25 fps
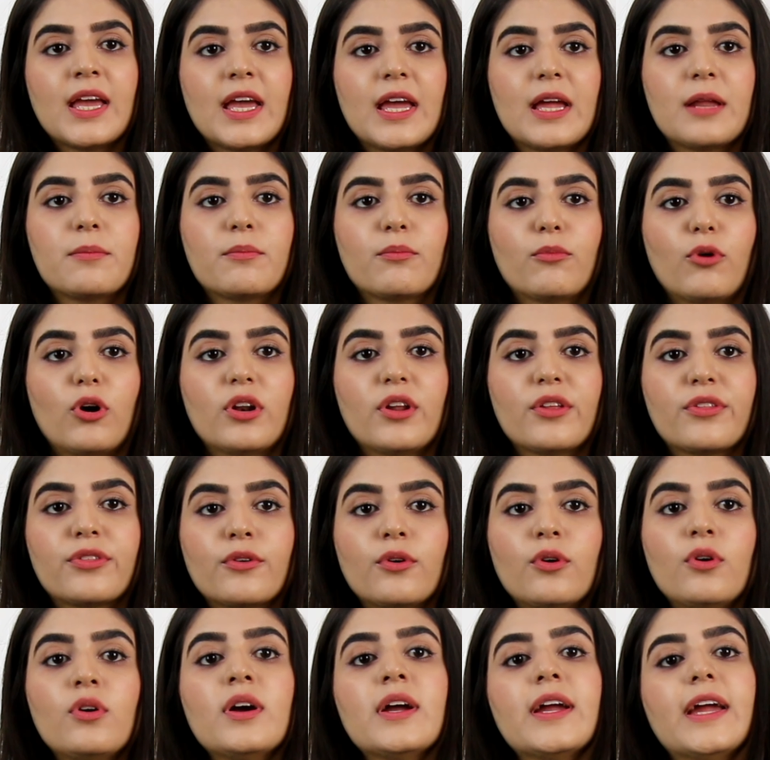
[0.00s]
In
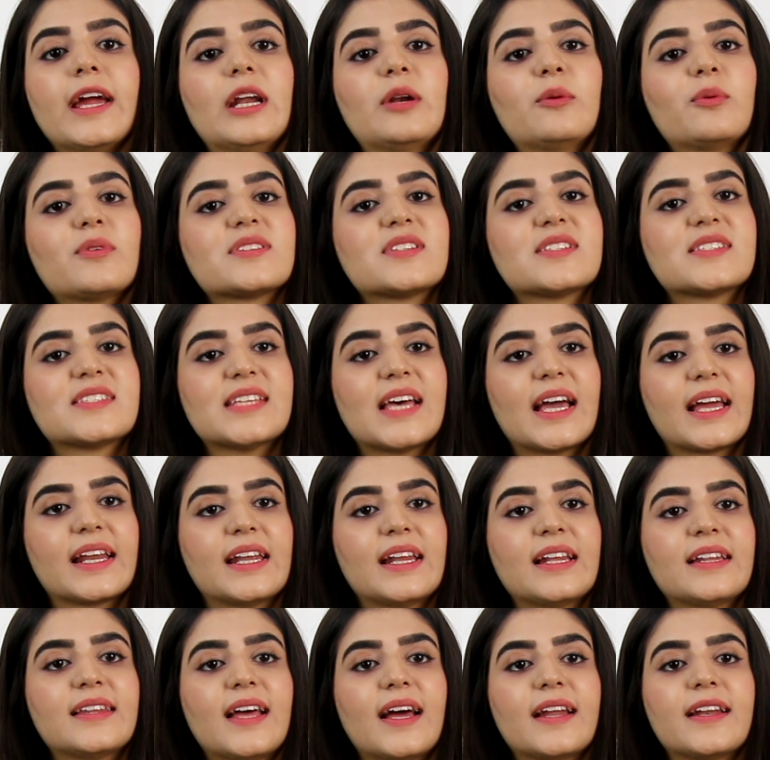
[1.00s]
Bolitho, it was
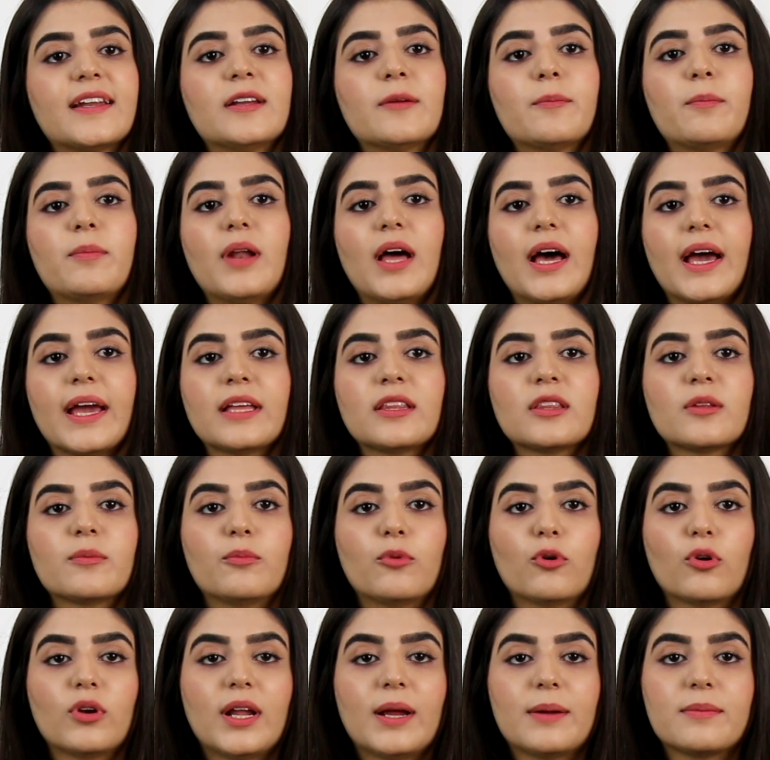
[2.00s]
decided that in applying the
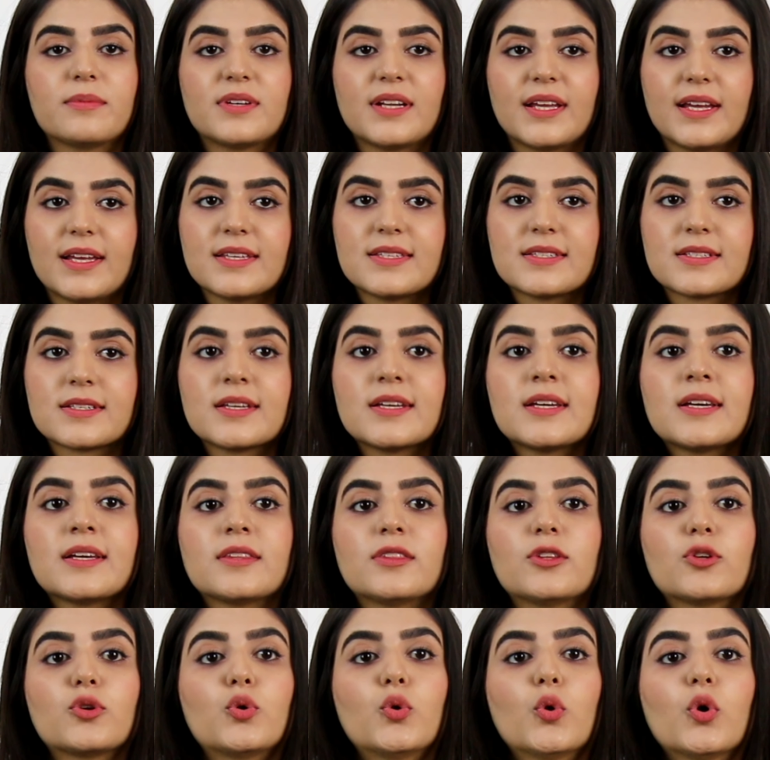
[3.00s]
Bolam test,
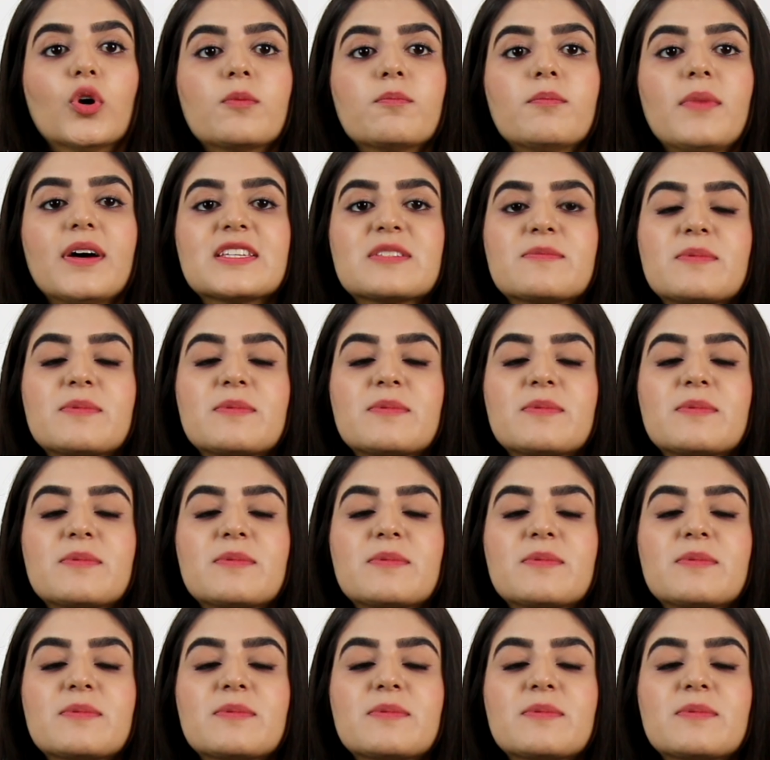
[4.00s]
the court must